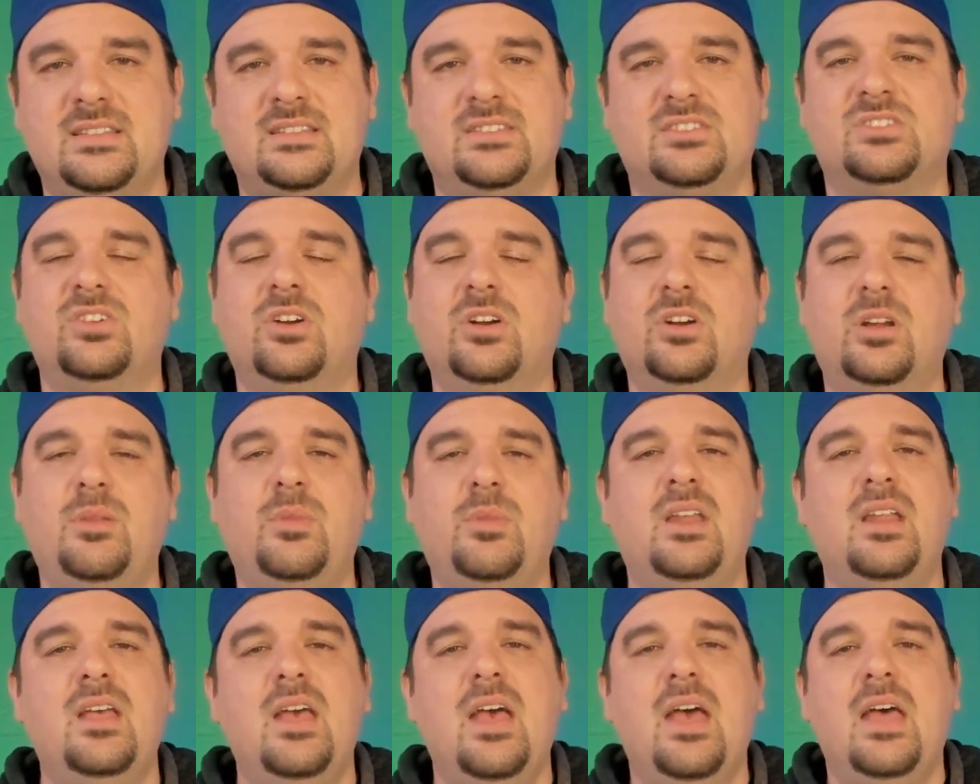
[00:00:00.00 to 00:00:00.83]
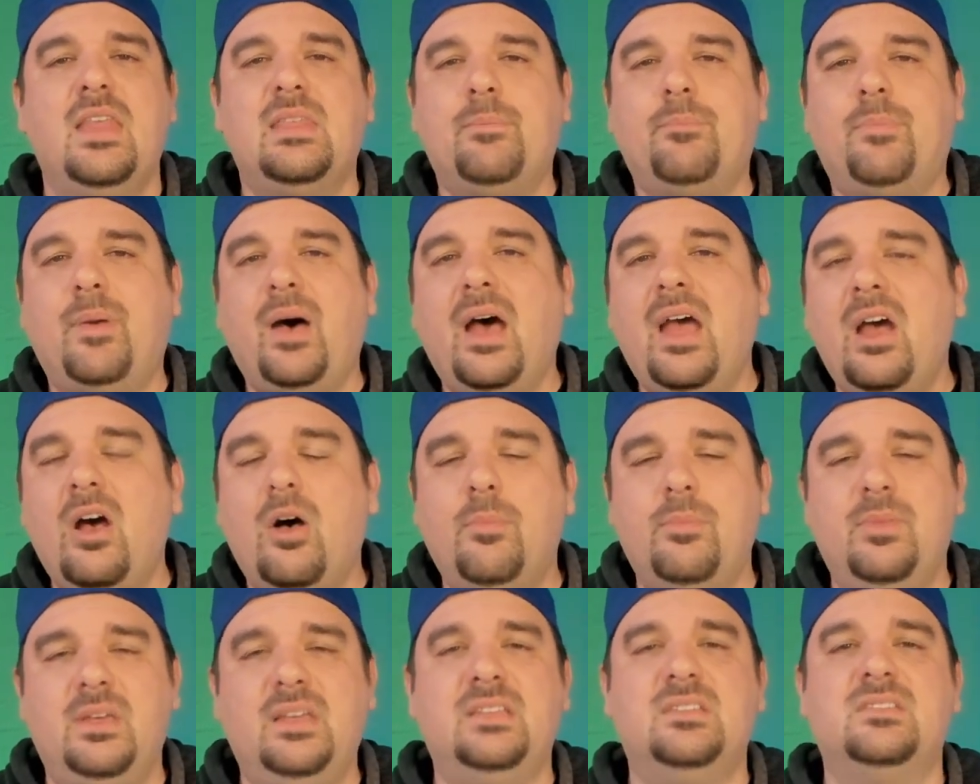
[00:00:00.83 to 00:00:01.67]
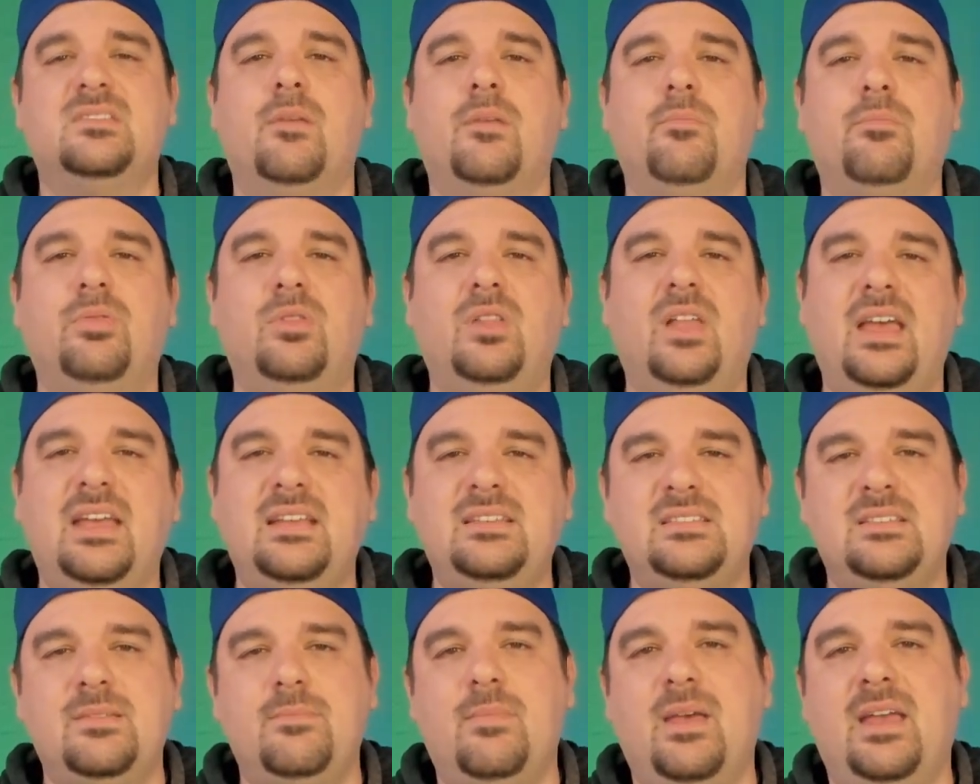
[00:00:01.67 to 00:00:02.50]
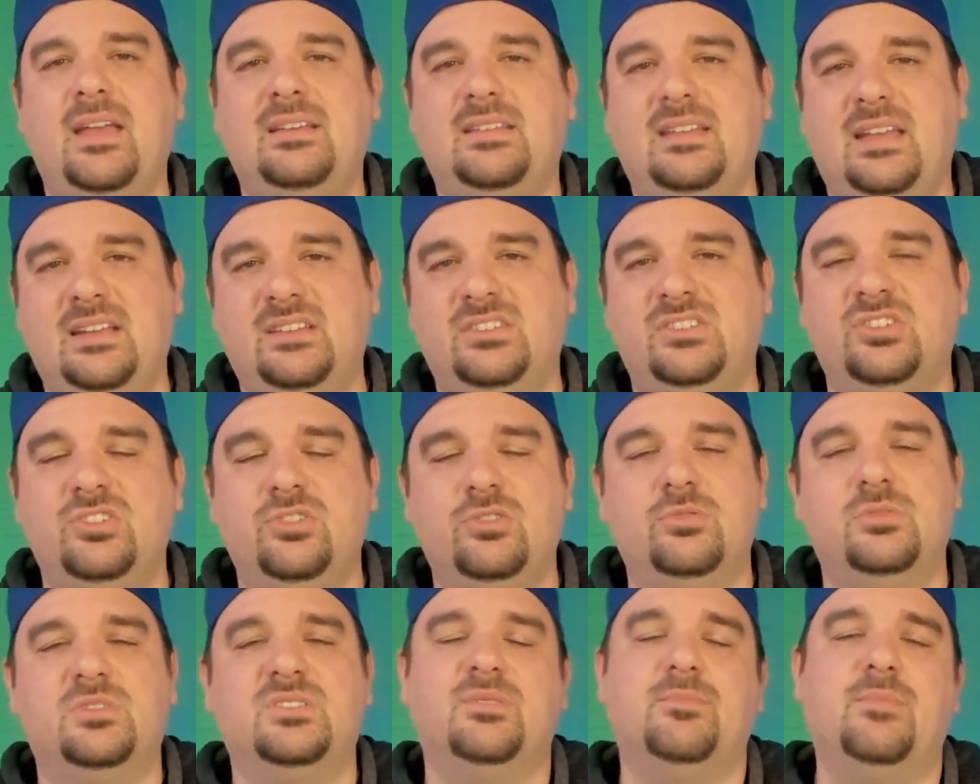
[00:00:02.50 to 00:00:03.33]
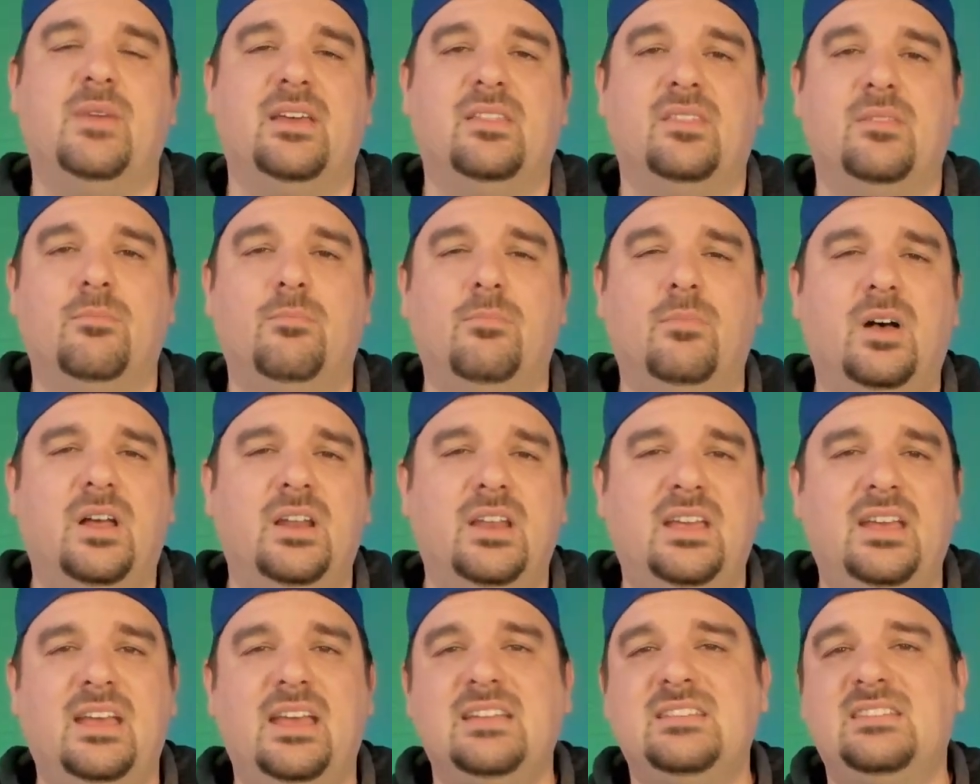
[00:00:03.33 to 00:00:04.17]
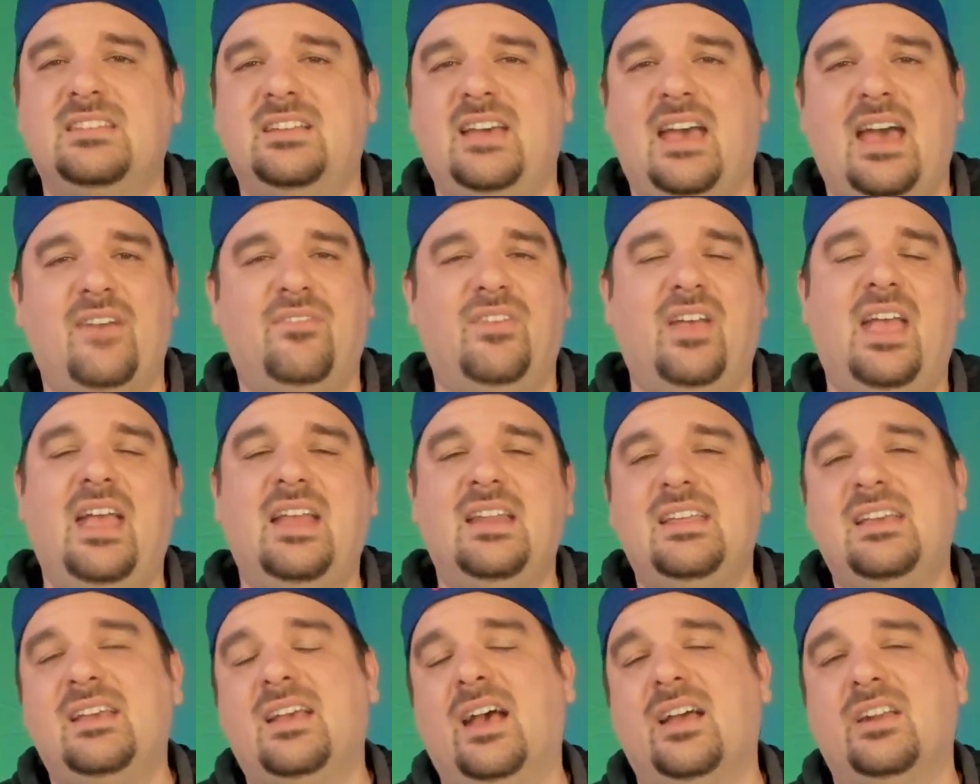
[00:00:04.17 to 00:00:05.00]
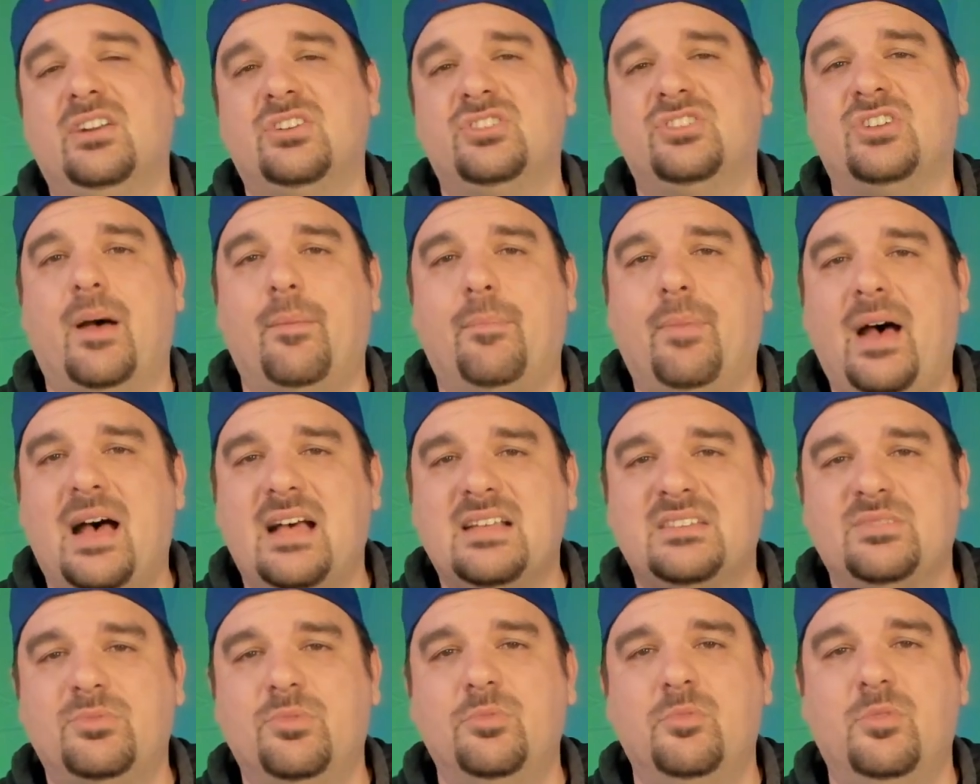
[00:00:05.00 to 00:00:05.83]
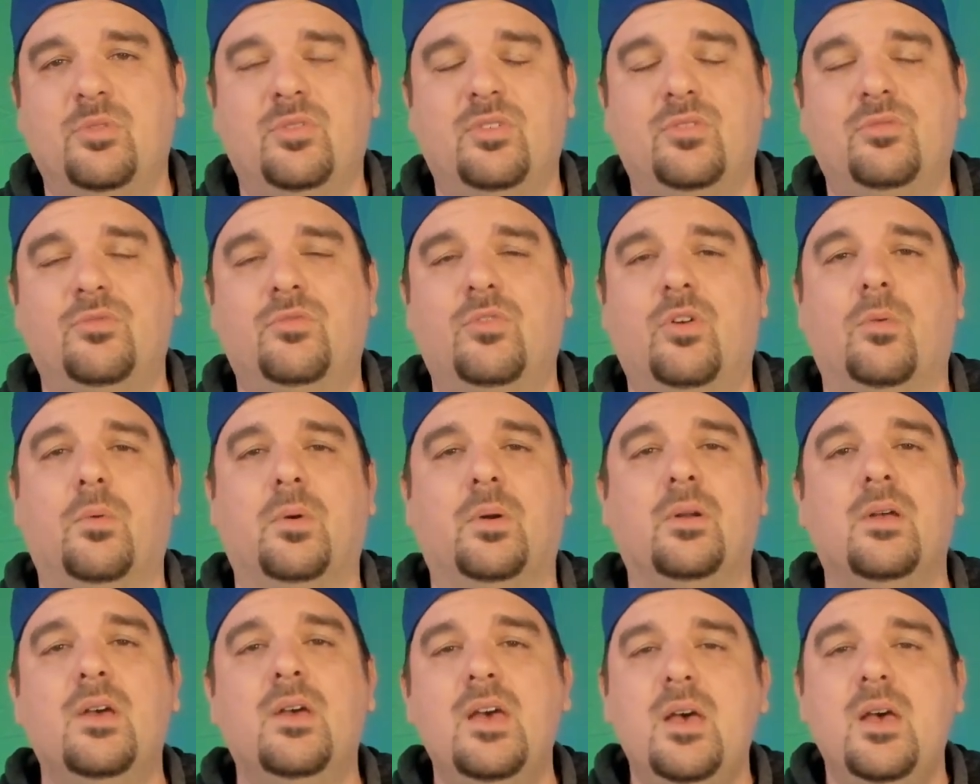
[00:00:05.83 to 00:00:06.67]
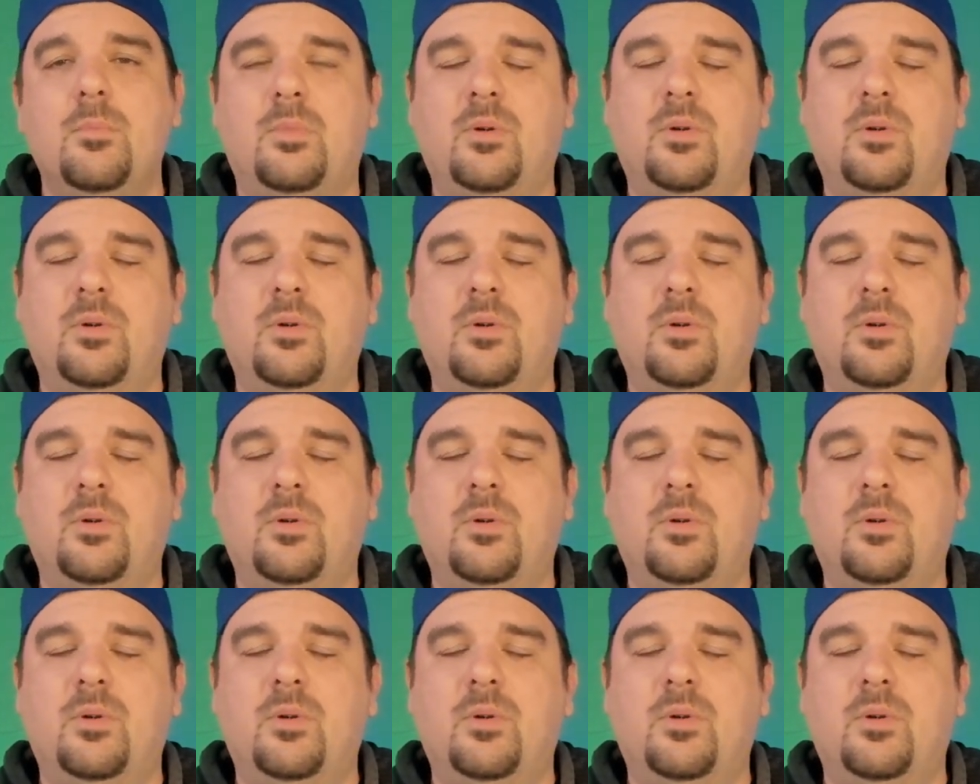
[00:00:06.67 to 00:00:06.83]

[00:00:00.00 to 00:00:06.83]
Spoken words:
in this tournament, then by all means, play to make day 2, to make the money, and to have any kind of shot possible moving forward.